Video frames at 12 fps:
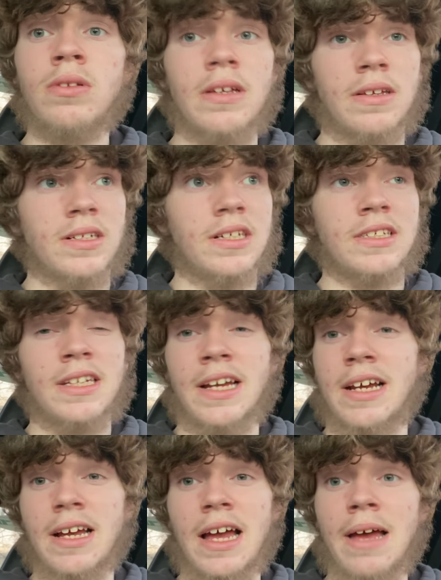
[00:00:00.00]
It, it's
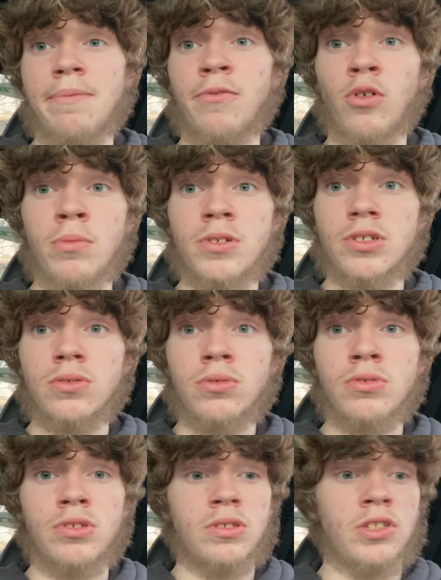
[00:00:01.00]
like high performance
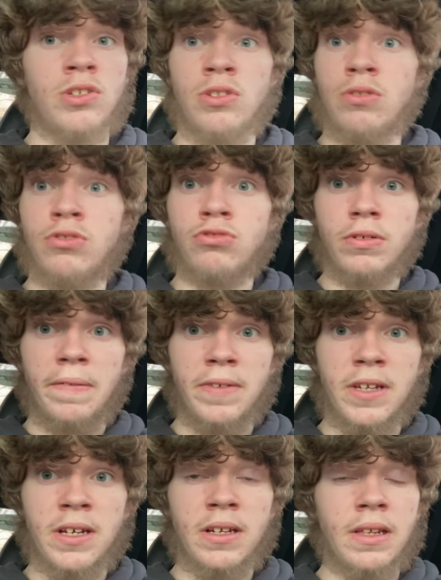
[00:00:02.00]
school. You, you do
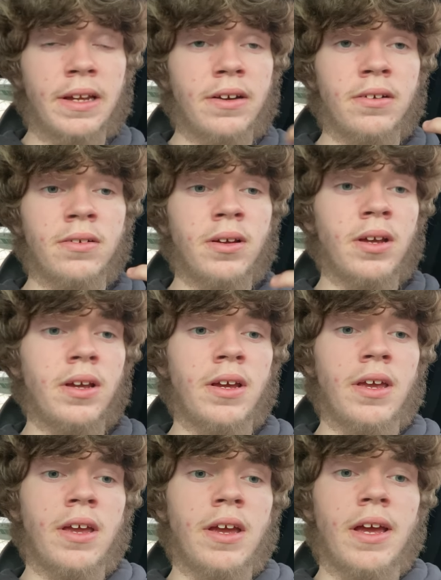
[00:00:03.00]
drifting there,
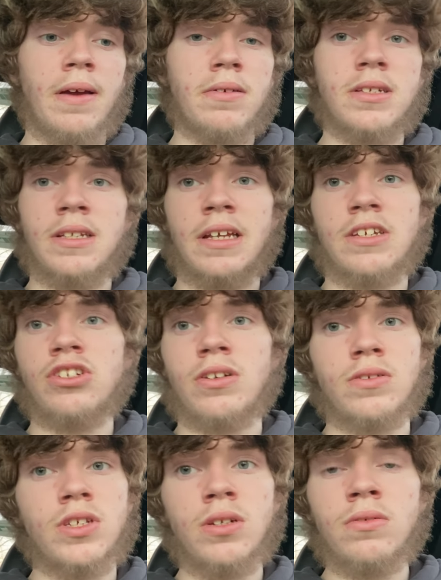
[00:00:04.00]
everything. They teach
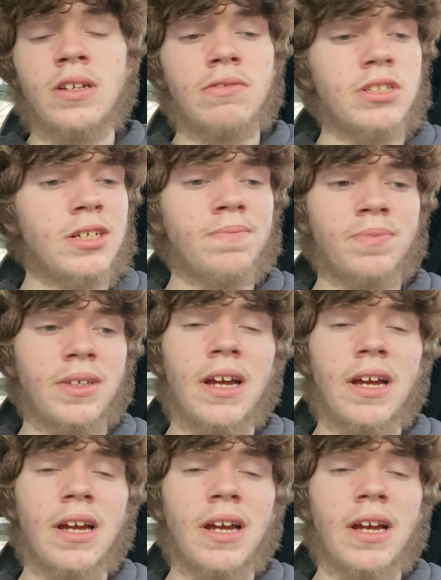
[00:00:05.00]
how to tune everything.